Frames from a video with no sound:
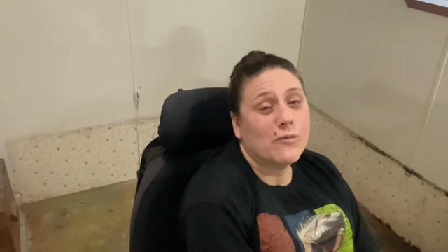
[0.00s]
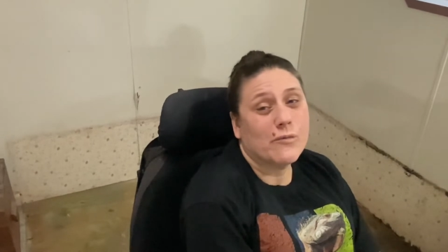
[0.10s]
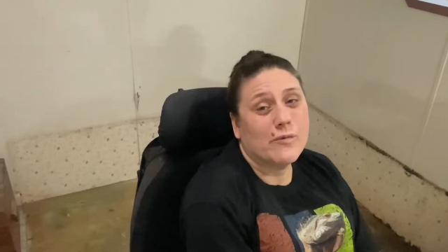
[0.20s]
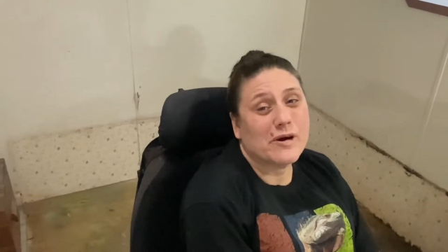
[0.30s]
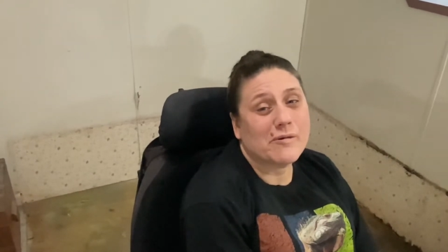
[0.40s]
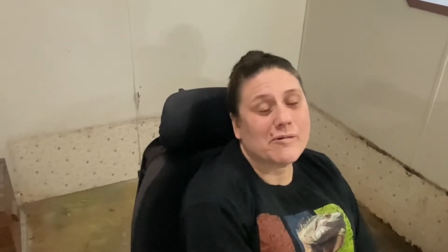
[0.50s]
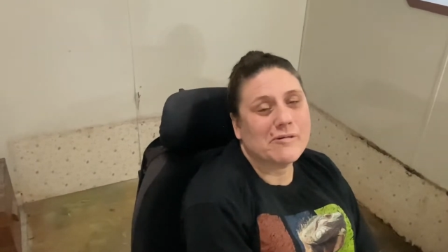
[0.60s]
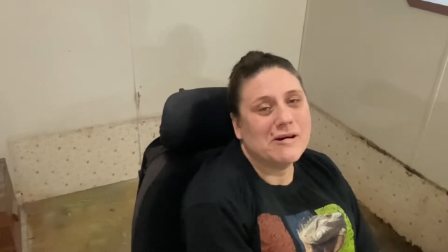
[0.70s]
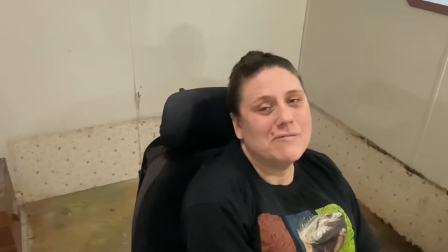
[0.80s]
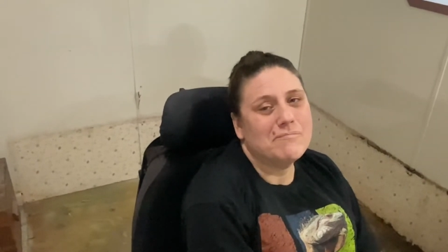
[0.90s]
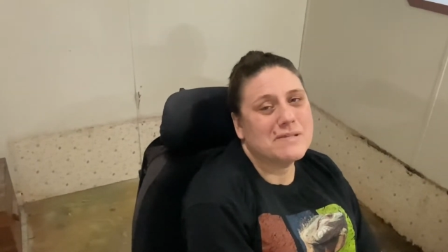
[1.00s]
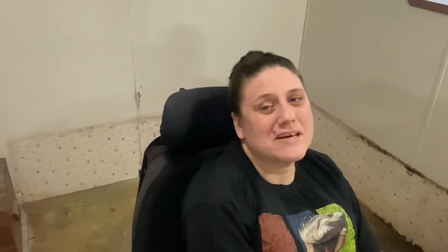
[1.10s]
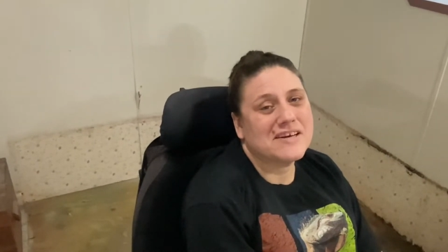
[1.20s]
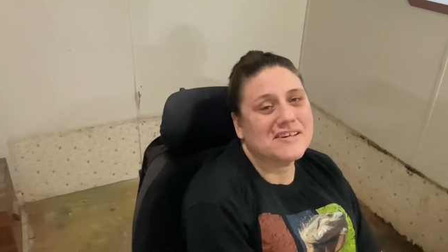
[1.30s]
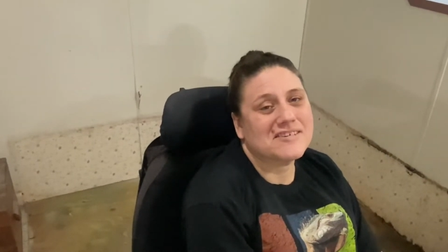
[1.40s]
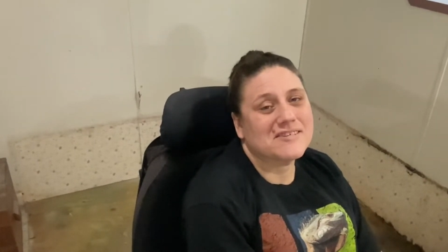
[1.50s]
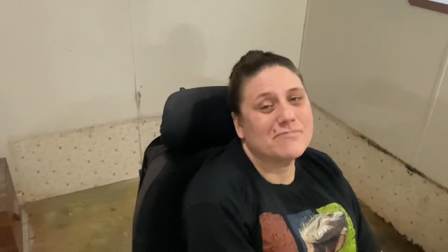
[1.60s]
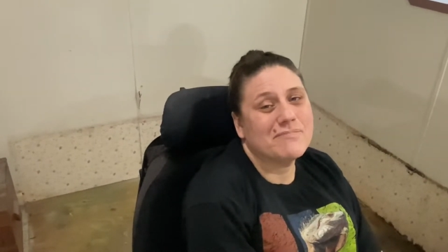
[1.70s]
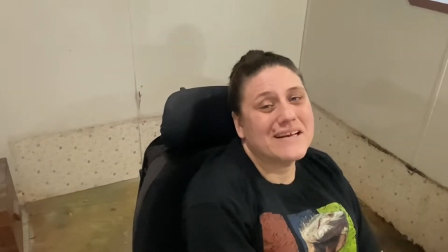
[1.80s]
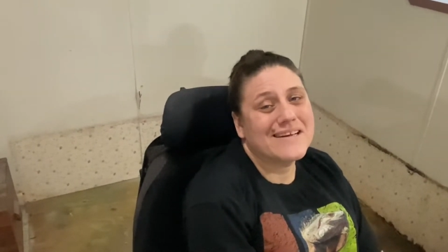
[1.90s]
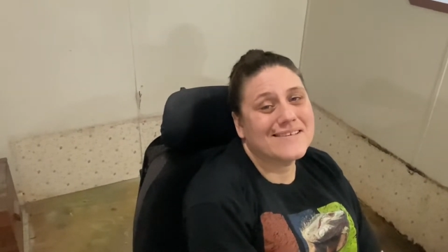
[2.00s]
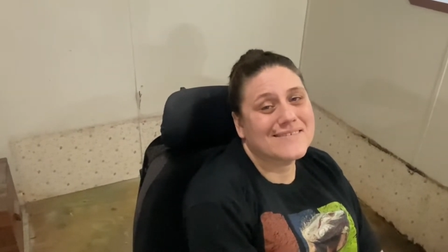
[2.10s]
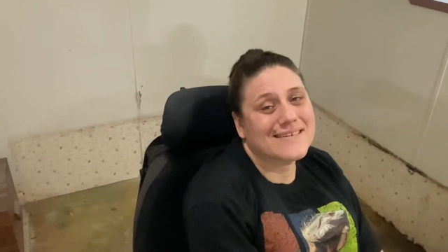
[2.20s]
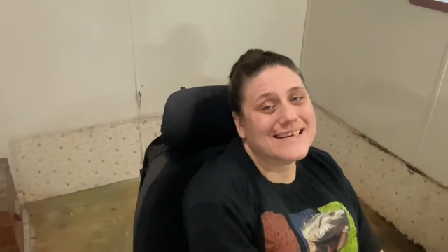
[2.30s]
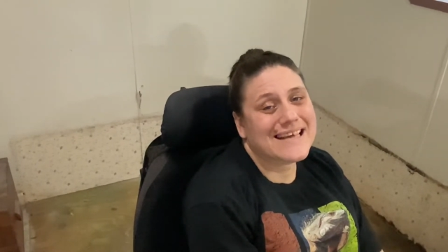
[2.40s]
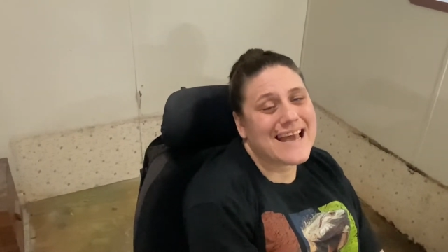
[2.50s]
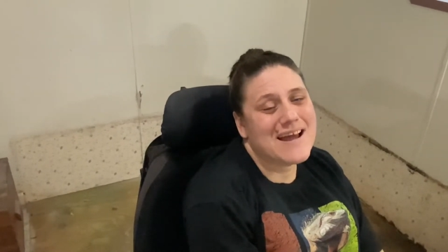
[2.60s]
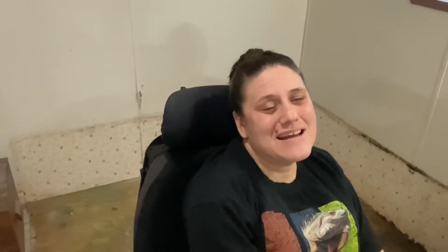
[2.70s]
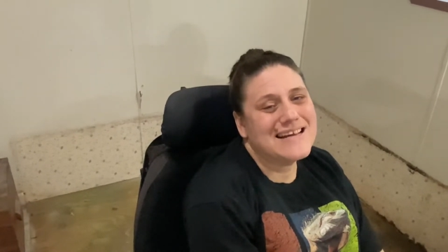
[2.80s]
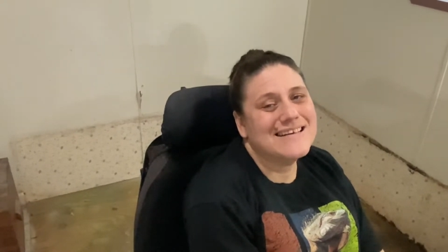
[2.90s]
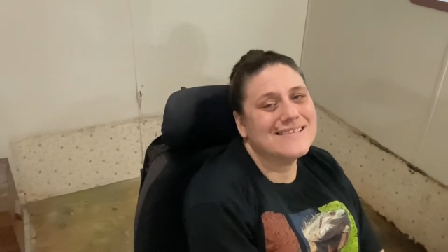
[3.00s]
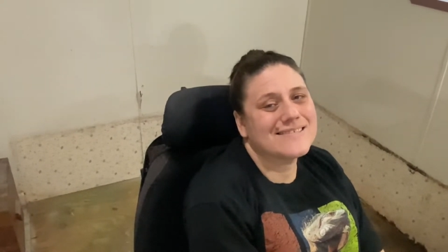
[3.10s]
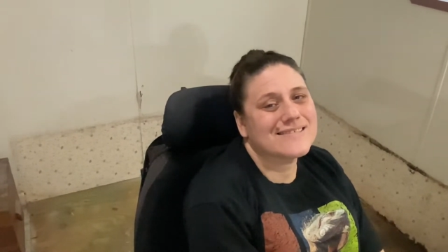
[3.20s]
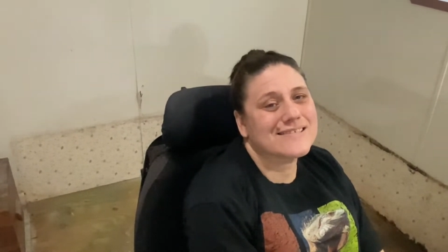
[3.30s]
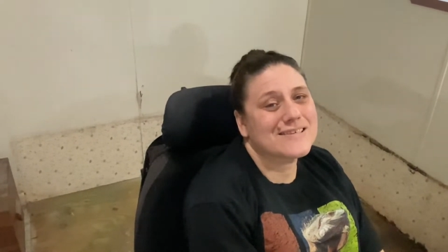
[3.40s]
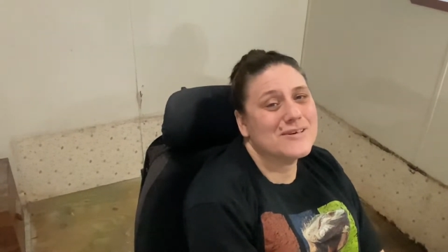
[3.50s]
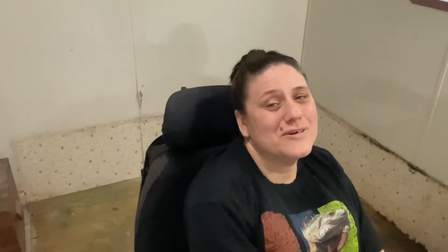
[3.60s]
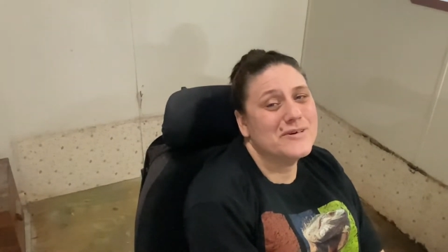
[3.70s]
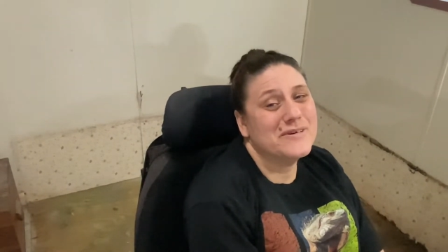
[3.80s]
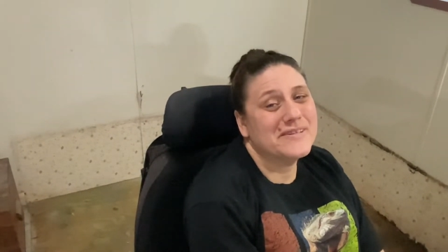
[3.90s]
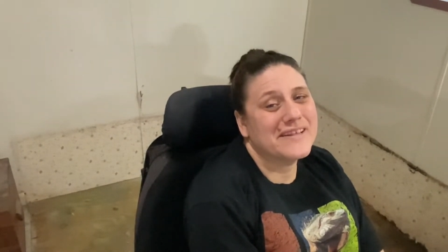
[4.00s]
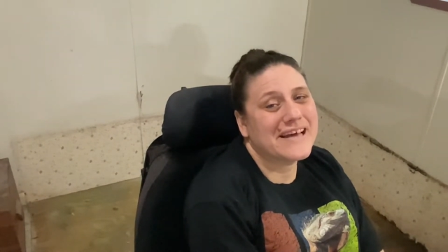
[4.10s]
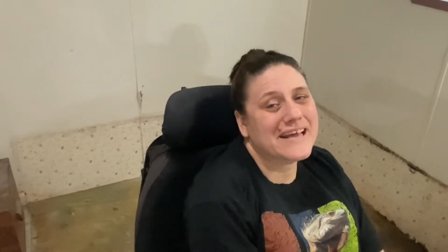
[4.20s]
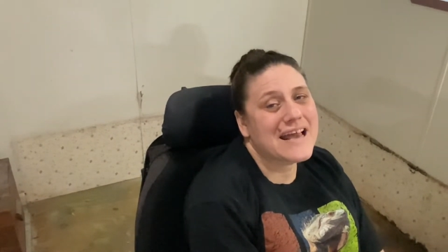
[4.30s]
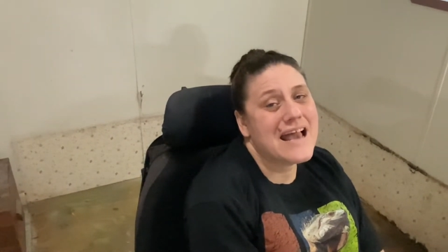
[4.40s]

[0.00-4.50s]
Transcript: where we want mirrors and medicine cabinets to go, like